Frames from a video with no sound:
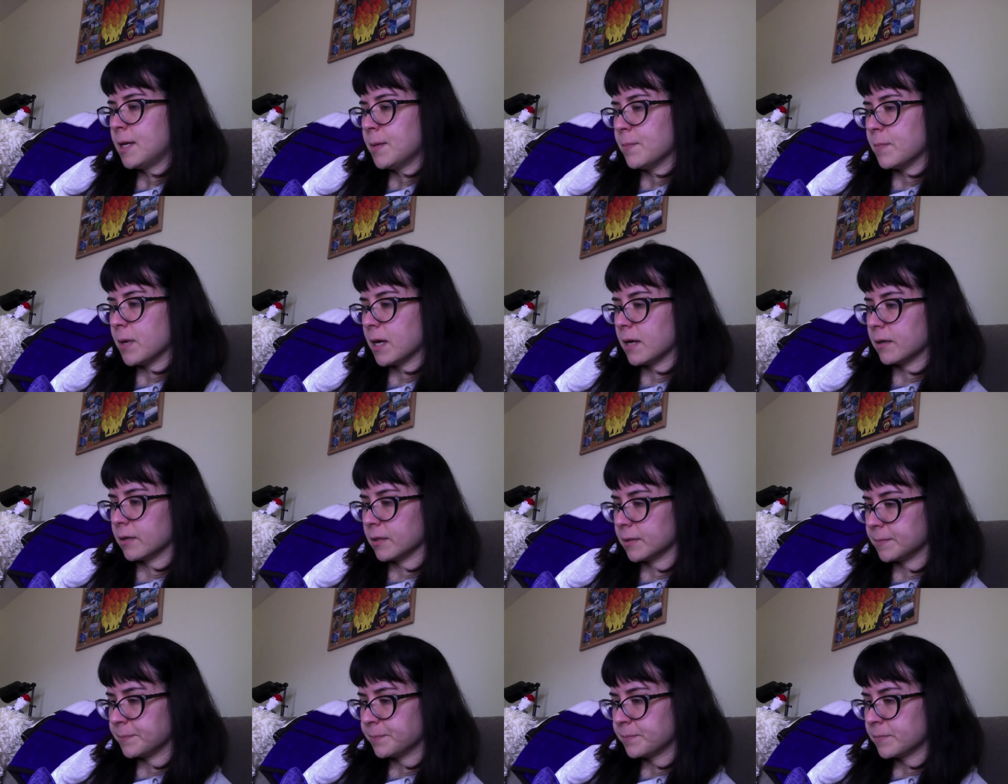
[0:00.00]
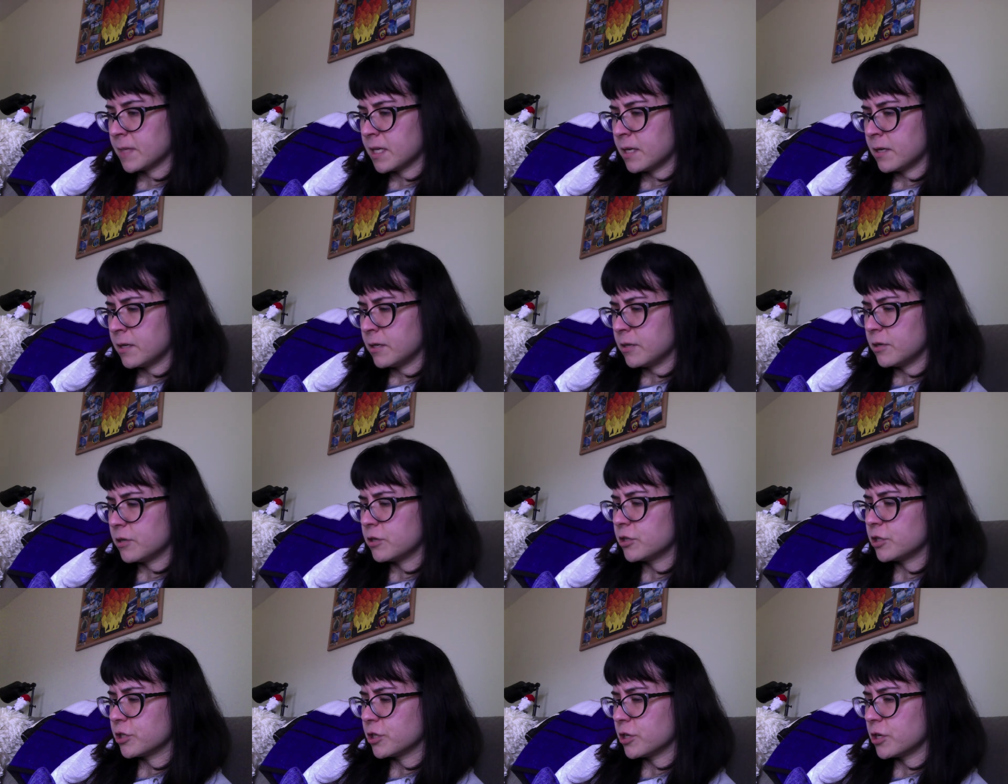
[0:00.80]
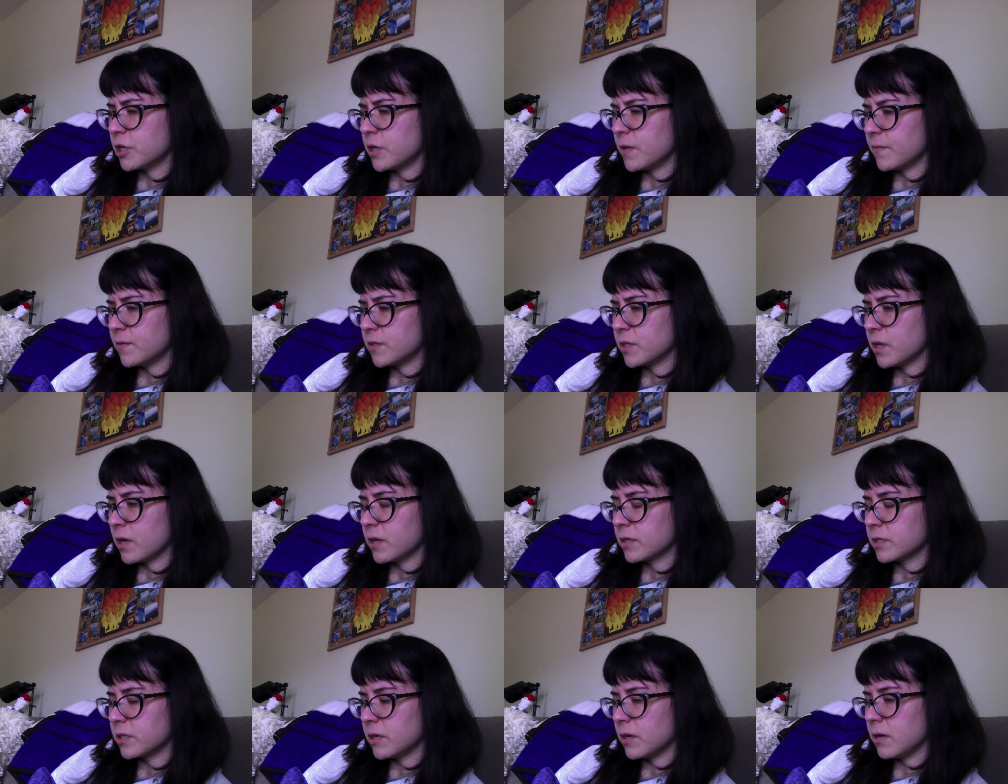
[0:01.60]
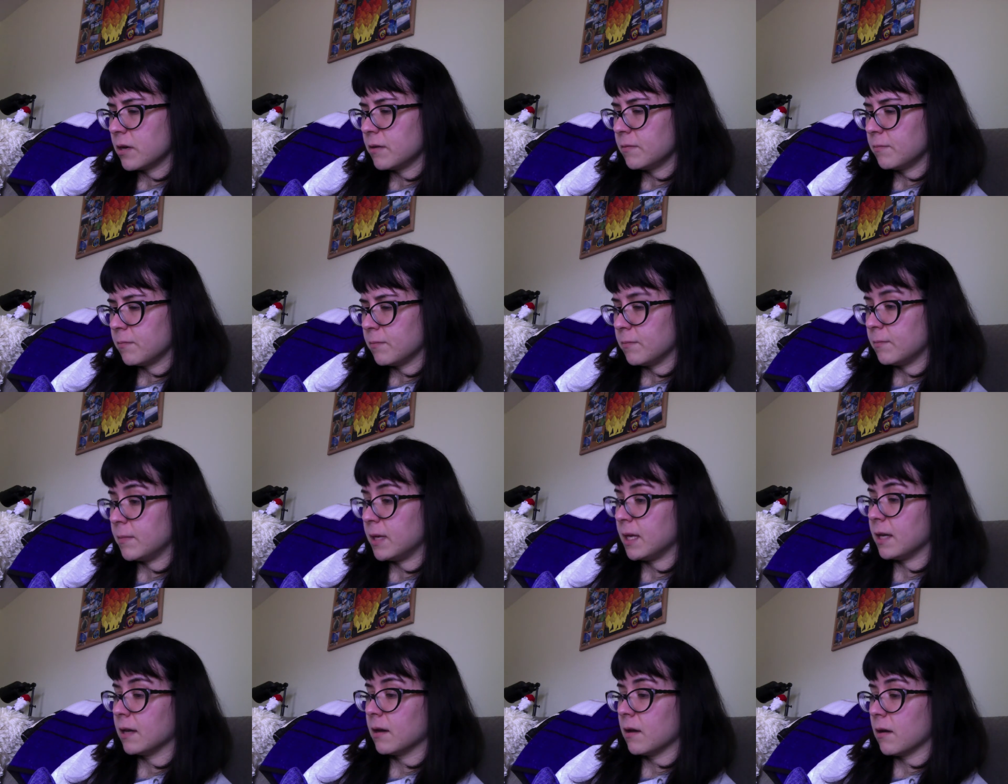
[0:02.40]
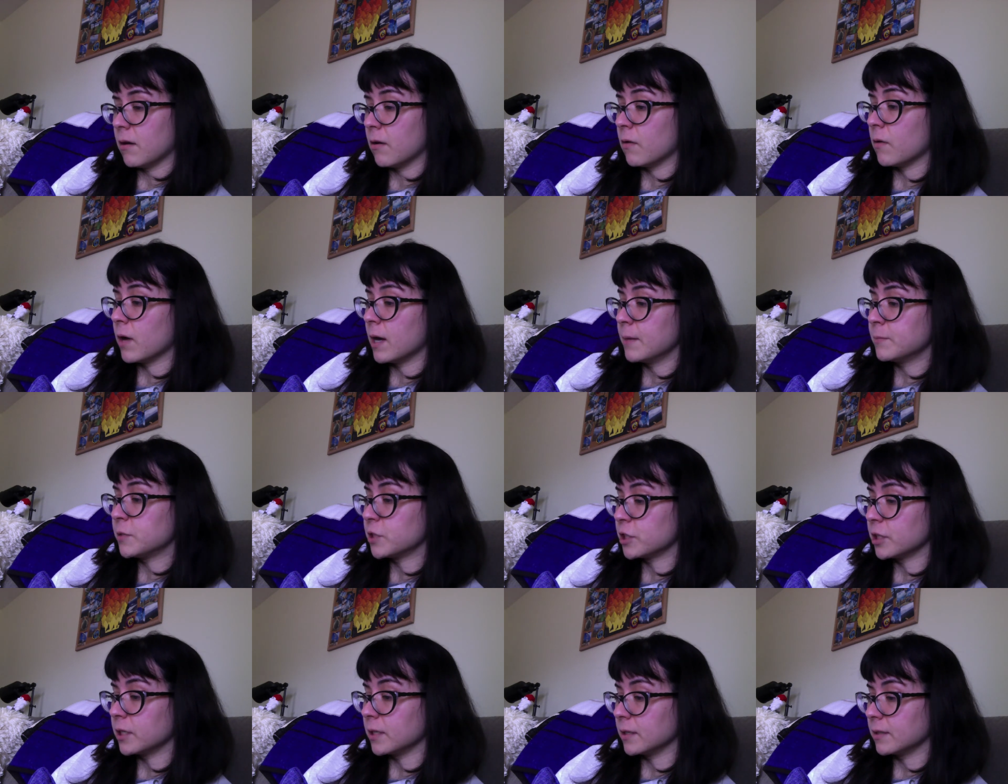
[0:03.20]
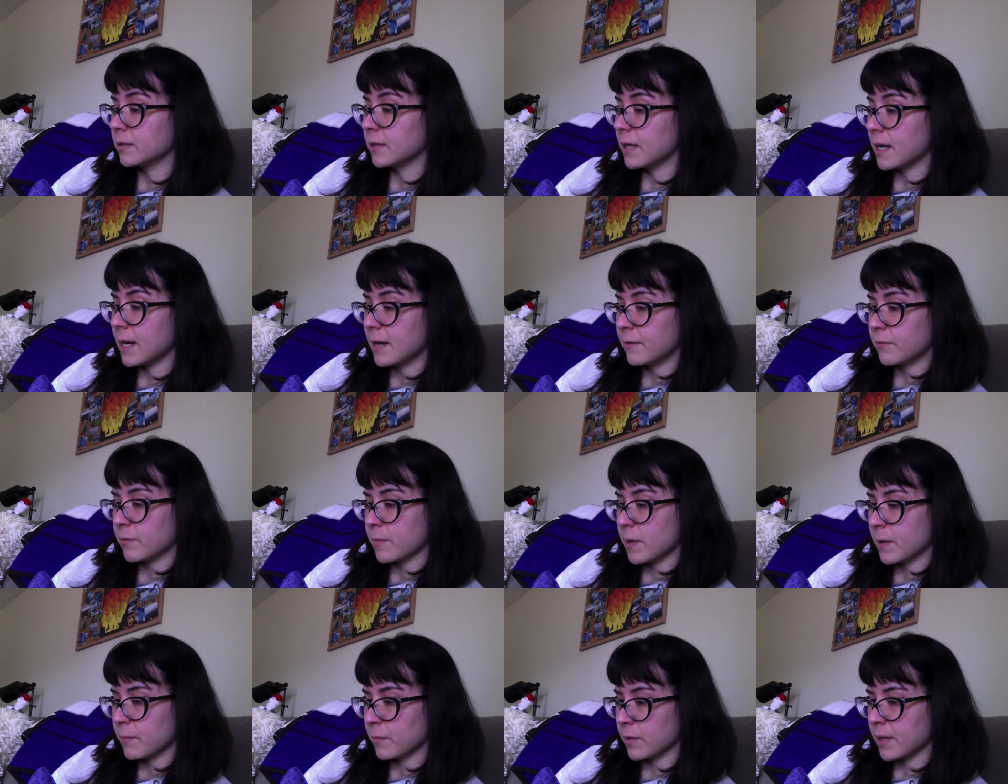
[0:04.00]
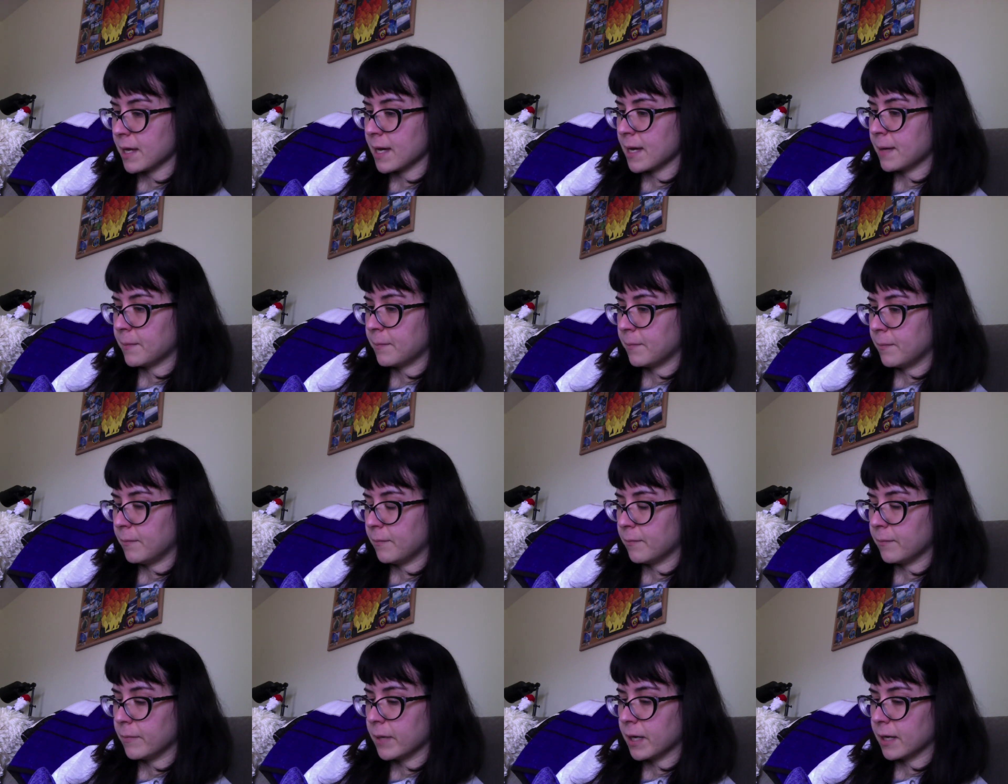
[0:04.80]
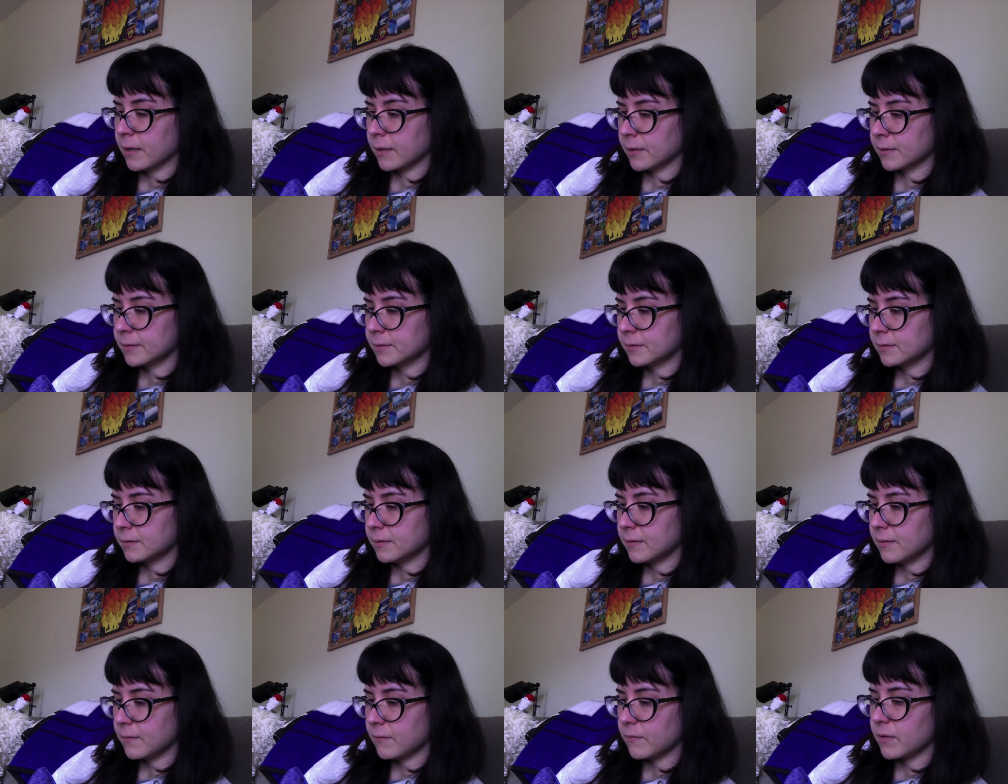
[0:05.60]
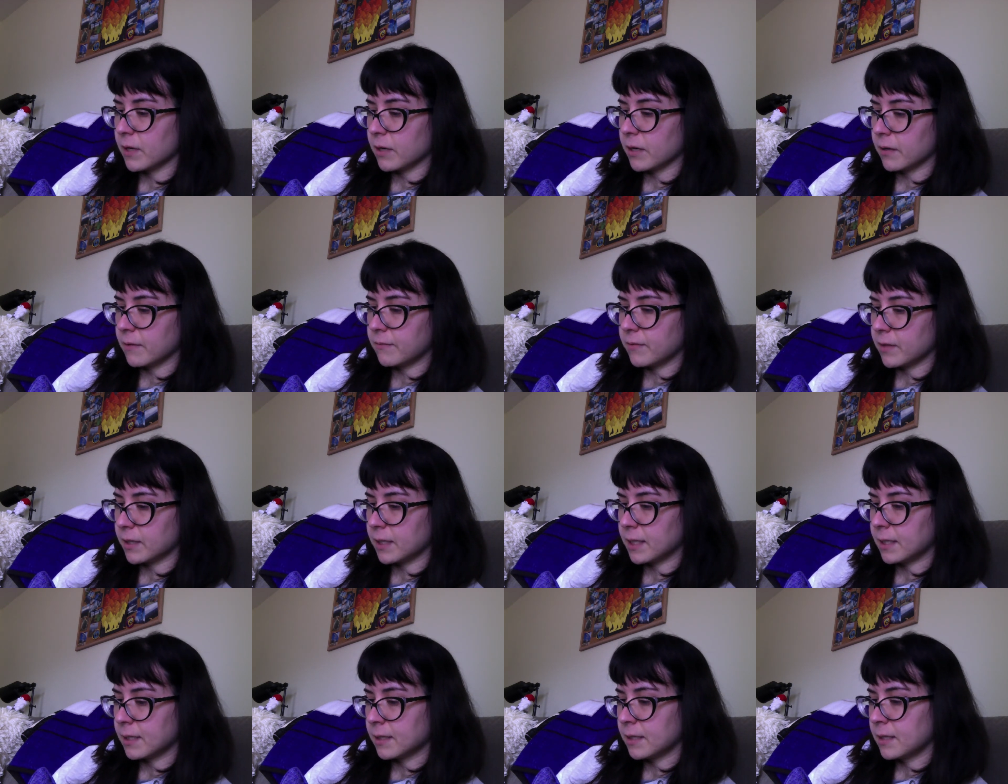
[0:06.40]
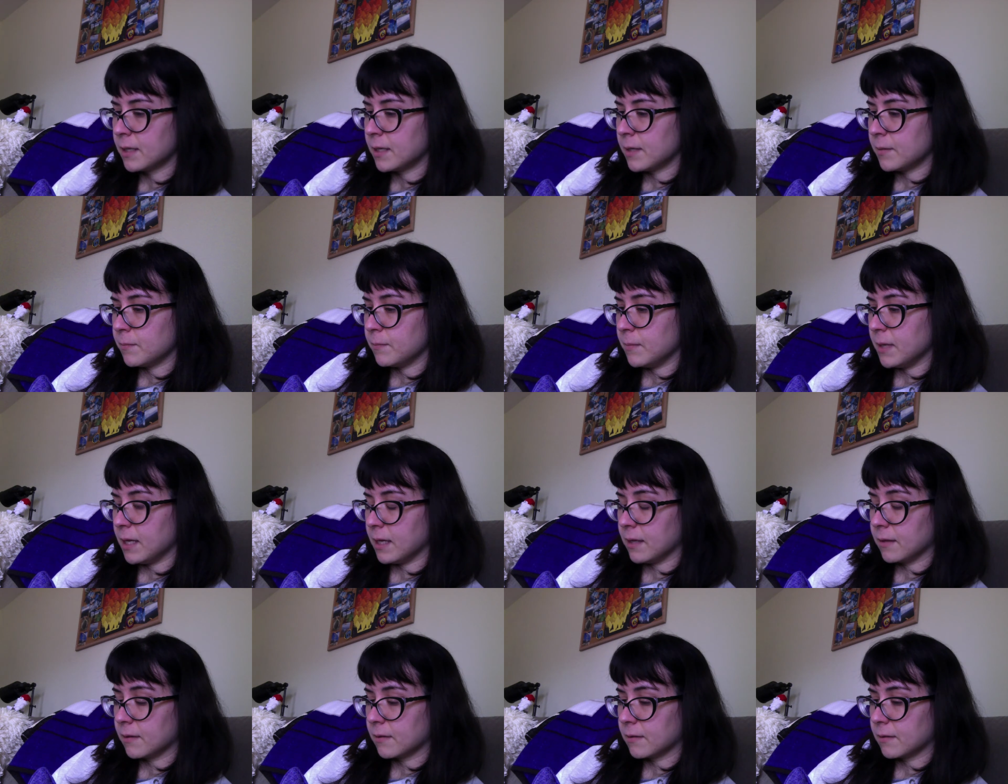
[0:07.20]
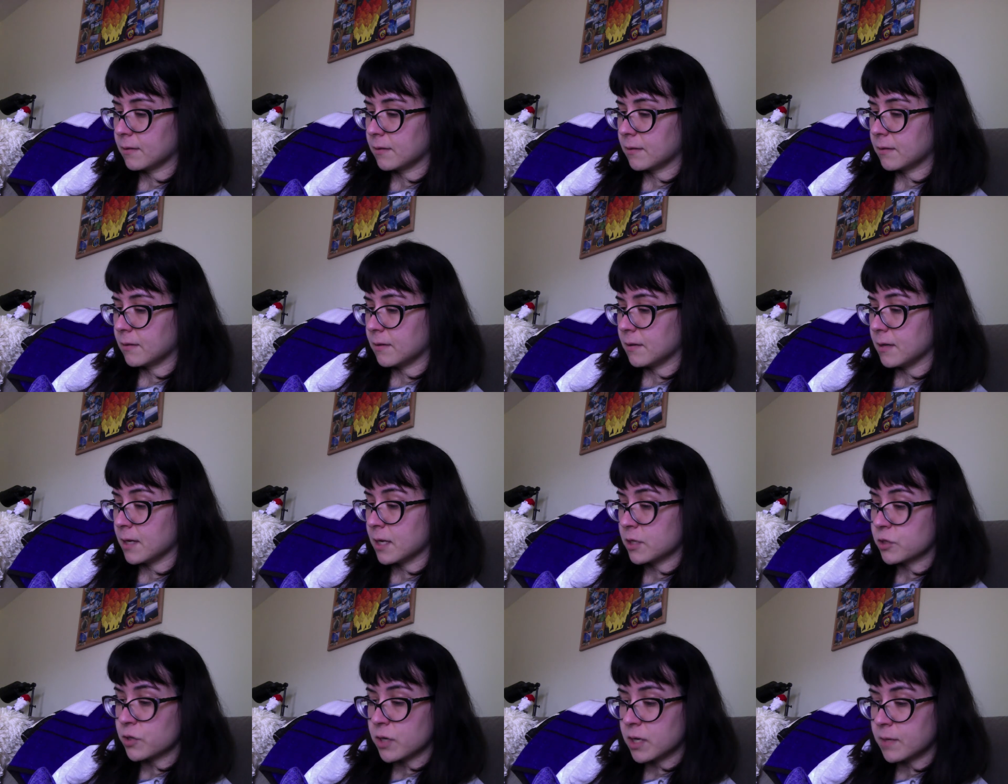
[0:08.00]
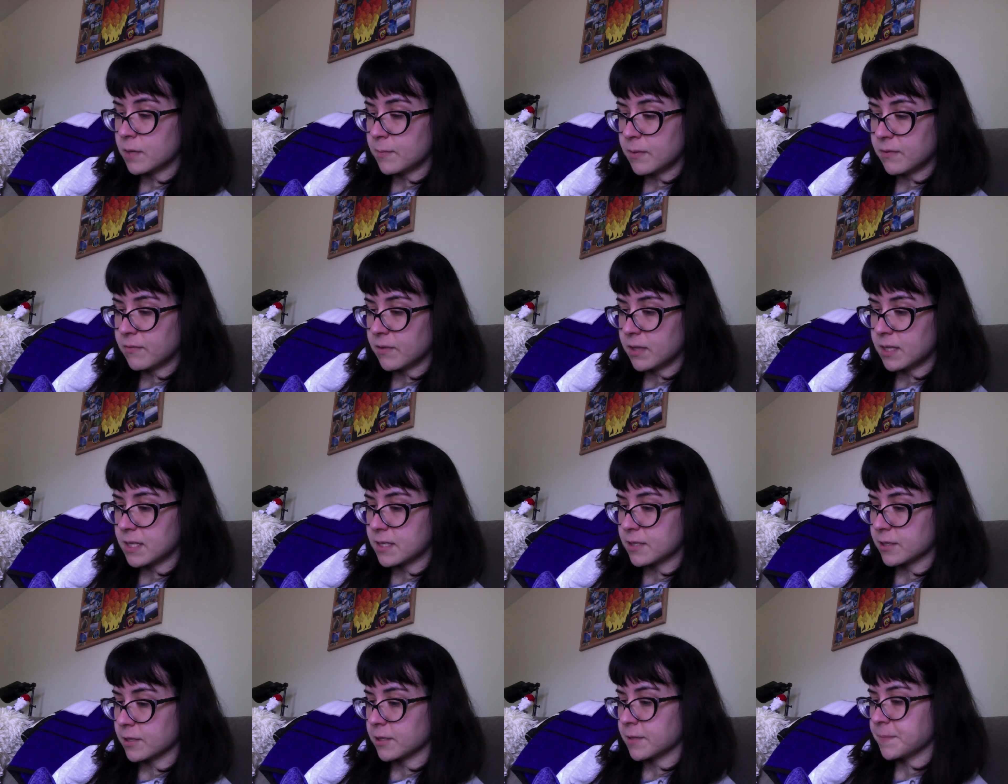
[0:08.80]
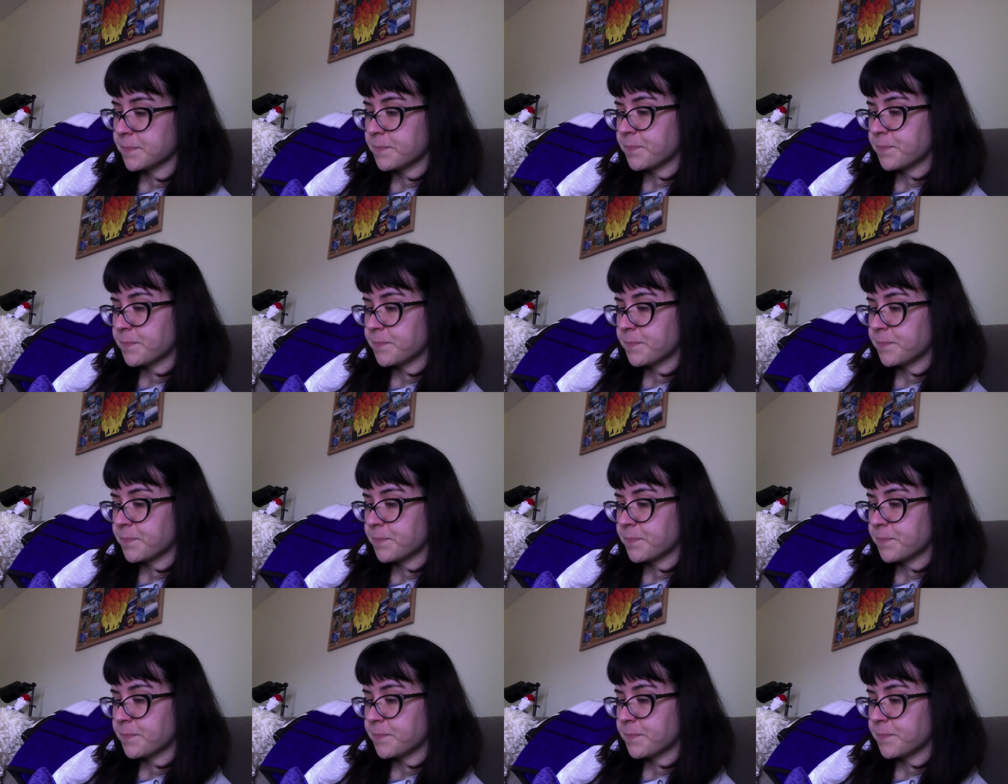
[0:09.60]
Bonner. You're sure you haven't talked to her? Me. Oh, I'm sure. I'd remember that. Bonner. Very funny. Me. Not trying to be funny, sir.